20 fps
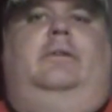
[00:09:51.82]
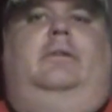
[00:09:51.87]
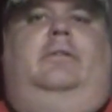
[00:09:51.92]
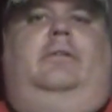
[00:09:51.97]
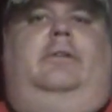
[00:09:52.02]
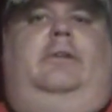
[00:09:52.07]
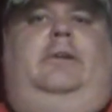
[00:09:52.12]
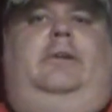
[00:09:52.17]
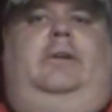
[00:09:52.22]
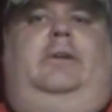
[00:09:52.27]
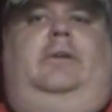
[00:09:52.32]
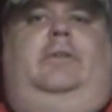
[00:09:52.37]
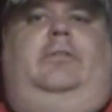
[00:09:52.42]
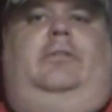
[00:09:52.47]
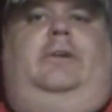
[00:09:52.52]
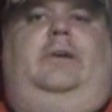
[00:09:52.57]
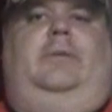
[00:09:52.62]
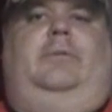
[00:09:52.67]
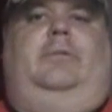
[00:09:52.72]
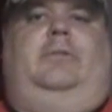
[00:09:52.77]
for the Calgary
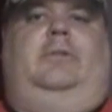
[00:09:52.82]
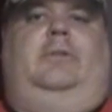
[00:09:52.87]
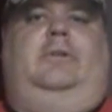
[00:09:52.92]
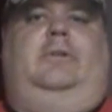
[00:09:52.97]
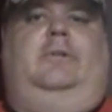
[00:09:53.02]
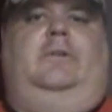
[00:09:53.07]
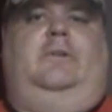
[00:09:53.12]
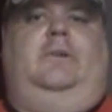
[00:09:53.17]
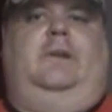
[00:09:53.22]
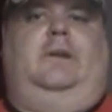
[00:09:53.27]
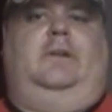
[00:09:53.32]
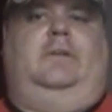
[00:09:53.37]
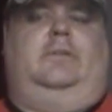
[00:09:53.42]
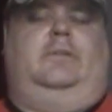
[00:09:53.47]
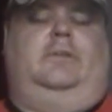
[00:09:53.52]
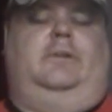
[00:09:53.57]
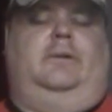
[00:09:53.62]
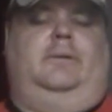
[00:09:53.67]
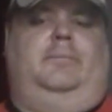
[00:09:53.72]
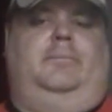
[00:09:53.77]
Flames to get
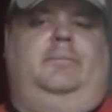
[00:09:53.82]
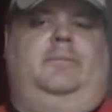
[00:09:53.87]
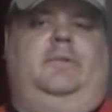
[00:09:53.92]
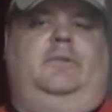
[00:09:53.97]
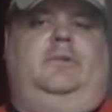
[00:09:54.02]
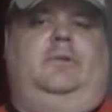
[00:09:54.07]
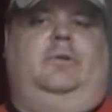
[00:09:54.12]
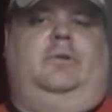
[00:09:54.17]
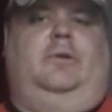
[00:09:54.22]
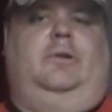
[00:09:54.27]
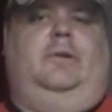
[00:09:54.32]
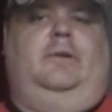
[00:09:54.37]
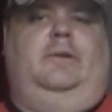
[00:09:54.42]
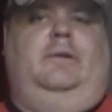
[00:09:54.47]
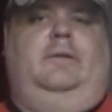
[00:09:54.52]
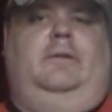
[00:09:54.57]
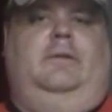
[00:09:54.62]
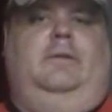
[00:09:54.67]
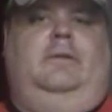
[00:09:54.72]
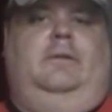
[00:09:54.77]
some scoring
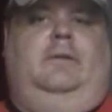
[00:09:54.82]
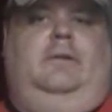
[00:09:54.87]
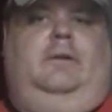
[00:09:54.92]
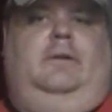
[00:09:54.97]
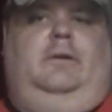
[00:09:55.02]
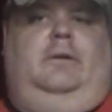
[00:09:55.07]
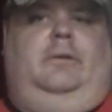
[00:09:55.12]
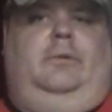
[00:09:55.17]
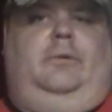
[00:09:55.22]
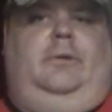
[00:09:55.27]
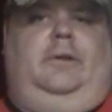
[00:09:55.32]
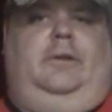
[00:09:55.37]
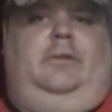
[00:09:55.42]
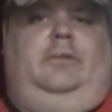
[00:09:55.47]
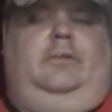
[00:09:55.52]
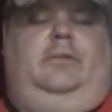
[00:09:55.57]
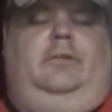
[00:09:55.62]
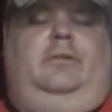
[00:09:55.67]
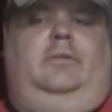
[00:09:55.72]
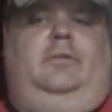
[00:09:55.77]
on the
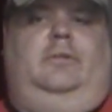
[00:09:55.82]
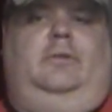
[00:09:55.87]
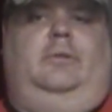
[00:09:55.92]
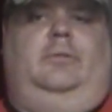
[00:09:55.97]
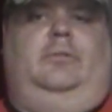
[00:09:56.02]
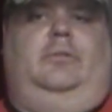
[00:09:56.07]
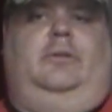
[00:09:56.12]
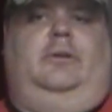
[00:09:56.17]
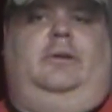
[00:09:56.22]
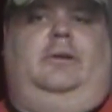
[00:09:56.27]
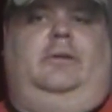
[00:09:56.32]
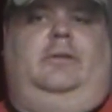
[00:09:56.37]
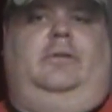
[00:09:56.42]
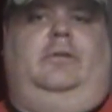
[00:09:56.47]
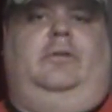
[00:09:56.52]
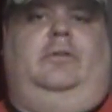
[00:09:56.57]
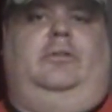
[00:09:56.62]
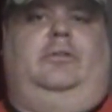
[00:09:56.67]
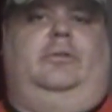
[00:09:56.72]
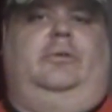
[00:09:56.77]
wings, some
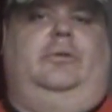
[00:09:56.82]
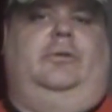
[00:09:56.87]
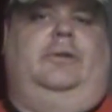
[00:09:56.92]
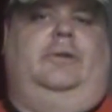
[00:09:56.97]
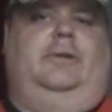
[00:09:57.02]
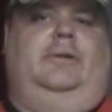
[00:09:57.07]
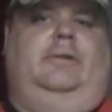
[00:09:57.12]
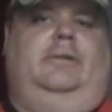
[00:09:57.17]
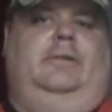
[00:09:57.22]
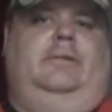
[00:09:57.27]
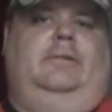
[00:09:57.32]
secondary scoring.